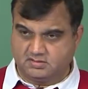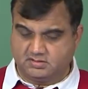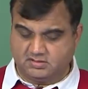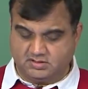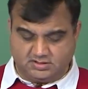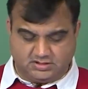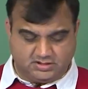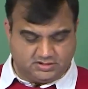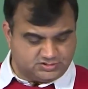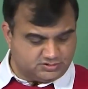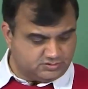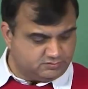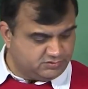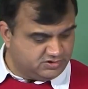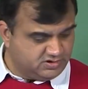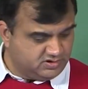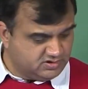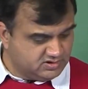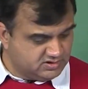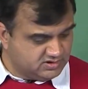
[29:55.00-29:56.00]
they should
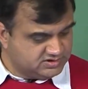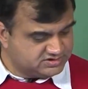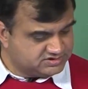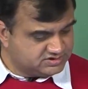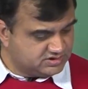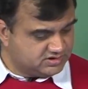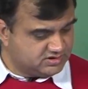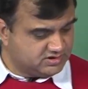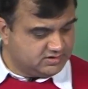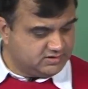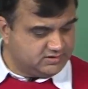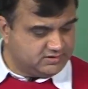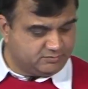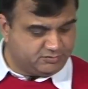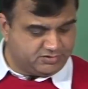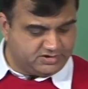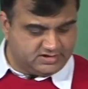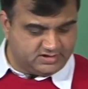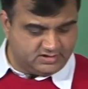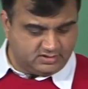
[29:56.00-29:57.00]
be aesthetically
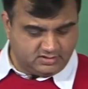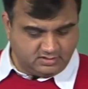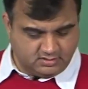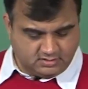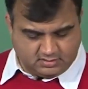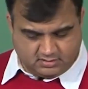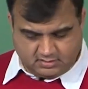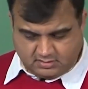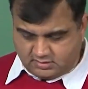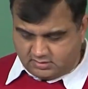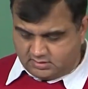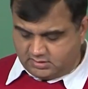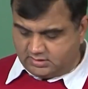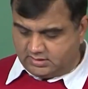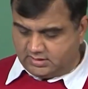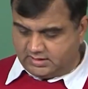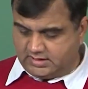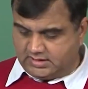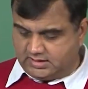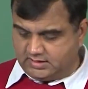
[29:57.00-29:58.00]
appealing
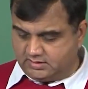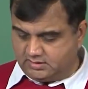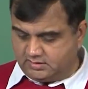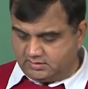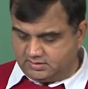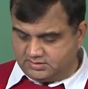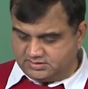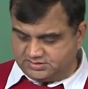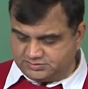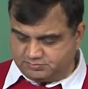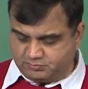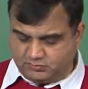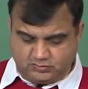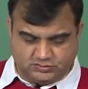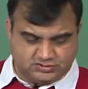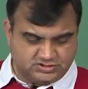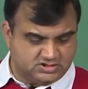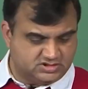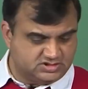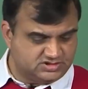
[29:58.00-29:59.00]
and
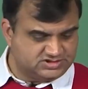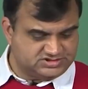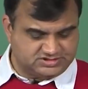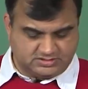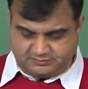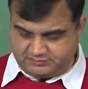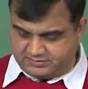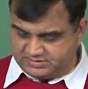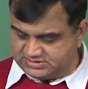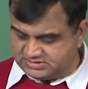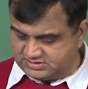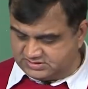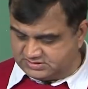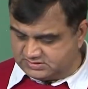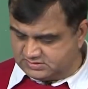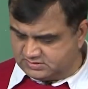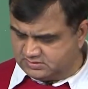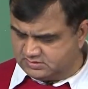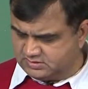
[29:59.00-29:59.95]
smooth surfaces.